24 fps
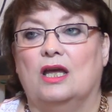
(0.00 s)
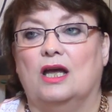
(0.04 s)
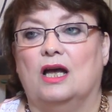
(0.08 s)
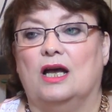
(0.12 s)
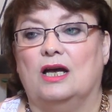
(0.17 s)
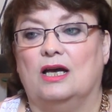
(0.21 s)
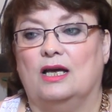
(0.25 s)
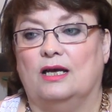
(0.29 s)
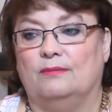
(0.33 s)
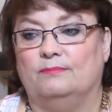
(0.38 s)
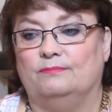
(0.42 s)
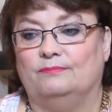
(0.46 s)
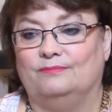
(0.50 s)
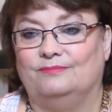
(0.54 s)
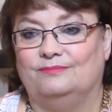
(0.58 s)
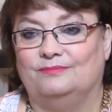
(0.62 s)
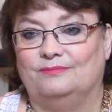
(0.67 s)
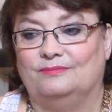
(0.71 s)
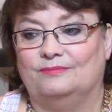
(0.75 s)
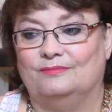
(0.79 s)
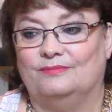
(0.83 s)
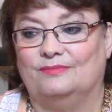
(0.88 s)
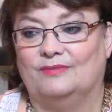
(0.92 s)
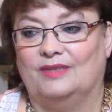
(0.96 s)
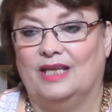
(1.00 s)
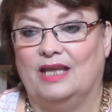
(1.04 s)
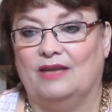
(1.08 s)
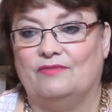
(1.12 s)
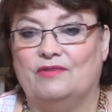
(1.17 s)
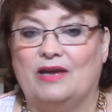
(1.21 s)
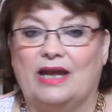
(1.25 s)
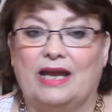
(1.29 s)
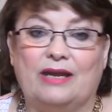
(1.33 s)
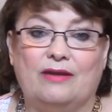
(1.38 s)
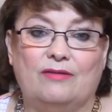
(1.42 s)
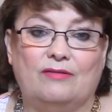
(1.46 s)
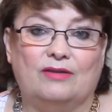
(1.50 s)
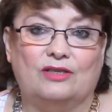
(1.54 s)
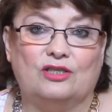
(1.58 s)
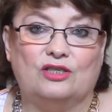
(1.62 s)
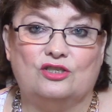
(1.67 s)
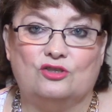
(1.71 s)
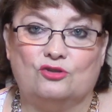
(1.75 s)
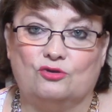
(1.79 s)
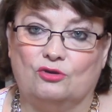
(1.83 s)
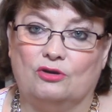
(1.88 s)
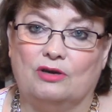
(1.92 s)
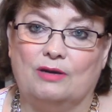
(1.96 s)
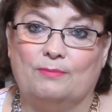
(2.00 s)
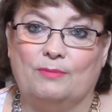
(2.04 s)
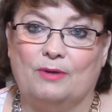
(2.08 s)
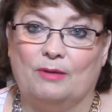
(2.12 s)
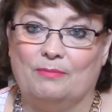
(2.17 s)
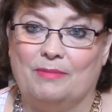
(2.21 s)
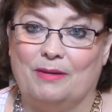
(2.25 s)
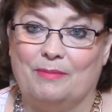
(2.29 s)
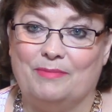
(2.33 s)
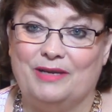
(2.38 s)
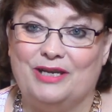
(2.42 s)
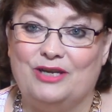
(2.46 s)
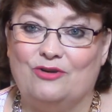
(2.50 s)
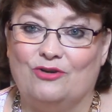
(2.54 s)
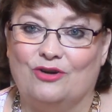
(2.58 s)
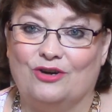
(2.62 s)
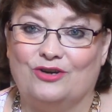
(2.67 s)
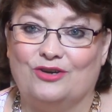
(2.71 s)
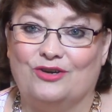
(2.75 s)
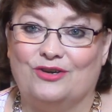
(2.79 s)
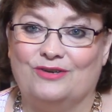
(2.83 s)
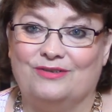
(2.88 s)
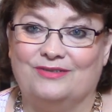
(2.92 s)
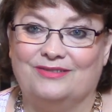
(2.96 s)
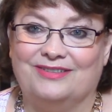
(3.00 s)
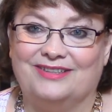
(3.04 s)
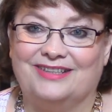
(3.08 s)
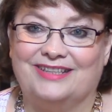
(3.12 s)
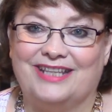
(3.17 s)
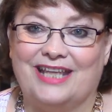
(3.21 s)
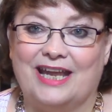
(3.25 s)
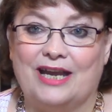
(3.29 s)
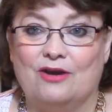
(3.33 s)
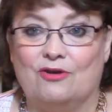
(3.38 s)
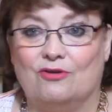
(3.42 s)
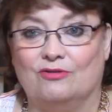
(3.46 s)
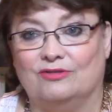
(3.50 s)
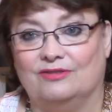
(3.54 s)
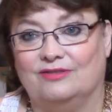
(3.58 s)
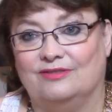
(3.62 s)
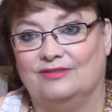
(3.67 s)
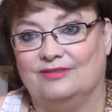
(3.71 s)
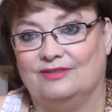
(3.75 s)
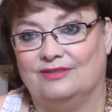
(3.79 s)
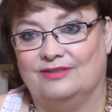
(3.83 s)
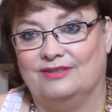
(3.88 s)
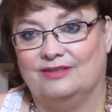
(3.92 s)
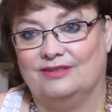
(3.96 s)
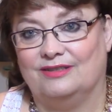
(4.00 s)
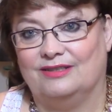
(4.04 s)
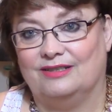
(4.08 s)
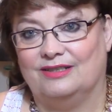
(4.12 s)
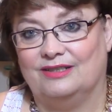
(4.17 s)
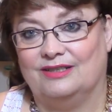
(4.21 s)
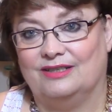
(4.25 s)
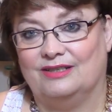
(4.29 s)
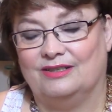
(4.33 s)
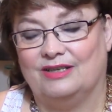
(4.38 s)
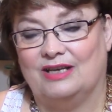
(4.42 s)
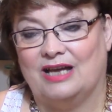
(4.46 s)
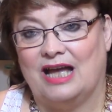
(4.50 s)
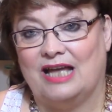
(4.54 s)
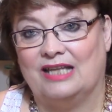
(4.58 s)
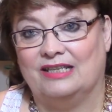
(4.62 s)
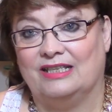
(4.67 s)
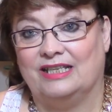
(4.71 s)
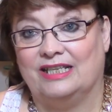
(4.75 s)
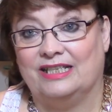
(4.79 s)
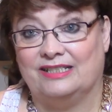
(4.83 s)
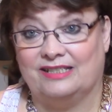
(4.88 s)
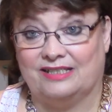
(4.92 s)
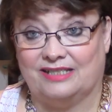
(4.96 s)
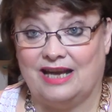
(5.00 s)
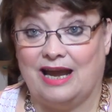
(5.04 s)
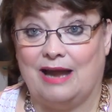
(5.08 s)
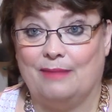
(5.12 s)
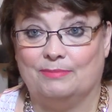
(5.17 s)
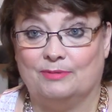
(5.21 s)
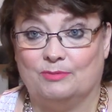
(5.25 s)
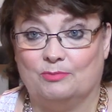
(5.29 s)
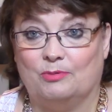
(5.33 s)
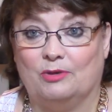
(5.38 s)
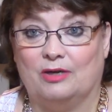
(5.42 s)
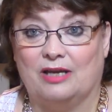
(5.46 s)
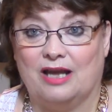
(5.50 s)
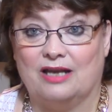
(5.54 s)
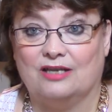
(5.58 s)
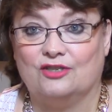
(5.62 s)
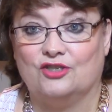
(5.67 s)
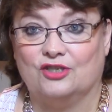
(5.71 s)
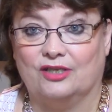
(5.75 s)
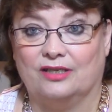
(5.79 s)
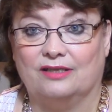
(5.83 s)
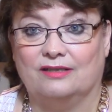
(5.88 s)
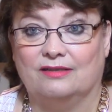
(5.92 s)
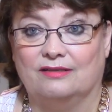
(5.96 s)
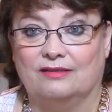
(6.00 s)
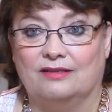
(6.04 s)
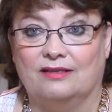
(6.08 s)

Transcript: Um, if I screw up on my meat order, they don't, it stops production.